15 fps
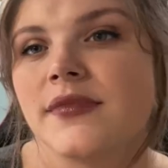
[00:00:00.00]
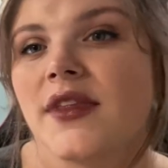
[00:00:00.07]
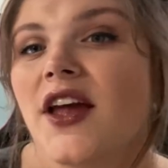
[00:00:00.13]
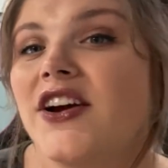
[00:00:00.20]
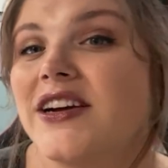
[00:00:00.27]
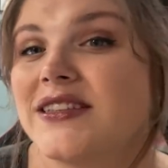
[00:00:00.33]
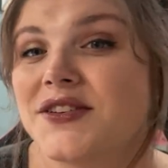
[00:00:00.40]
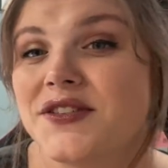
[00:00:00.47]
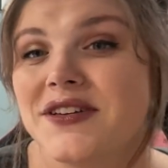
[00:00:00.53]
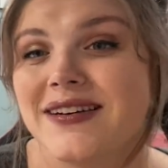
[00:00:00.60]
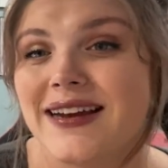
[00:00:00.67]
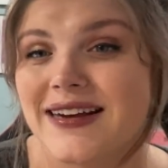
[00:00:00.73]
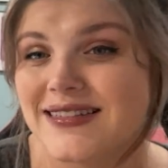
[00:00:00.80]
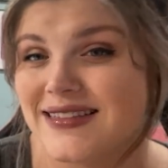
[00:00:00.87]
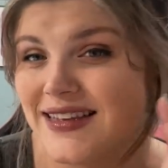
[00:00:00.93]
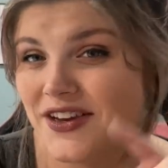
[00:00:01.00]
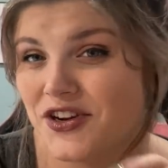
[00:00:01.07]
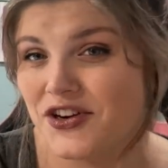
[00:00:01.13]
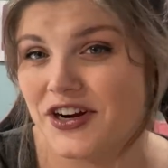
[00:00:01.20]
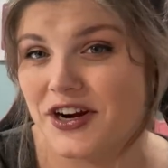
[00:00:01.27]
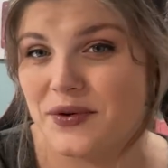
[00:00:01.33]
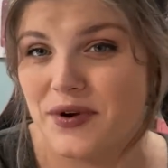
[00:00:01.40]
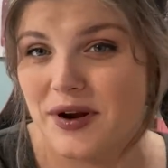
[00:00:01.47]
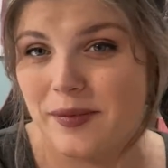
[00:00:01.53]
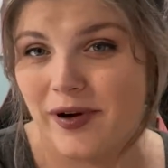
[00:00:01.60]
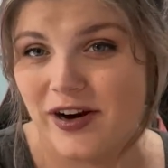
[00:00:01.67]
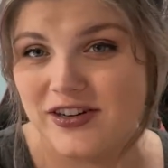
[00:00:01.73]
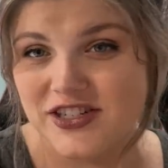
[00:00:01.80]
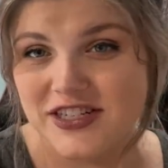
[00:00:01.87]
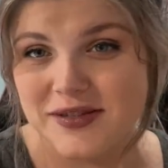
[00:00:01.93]
All right, so the next thing you're gonna wanna
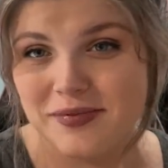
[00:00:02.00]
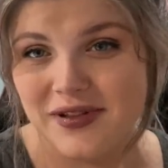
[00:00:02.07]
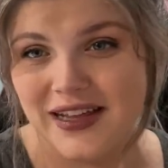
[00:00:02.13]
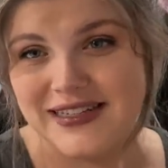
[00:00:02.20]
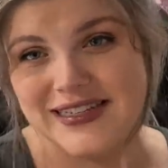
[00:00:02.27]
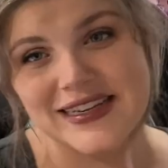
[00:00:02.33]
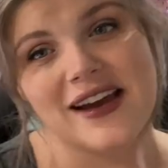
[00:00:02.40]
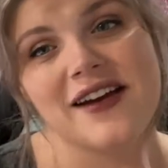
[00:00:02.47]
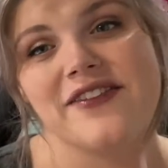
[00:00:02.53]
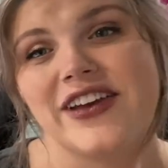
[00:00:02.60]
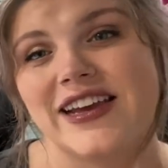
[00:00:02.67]
purchase plenty of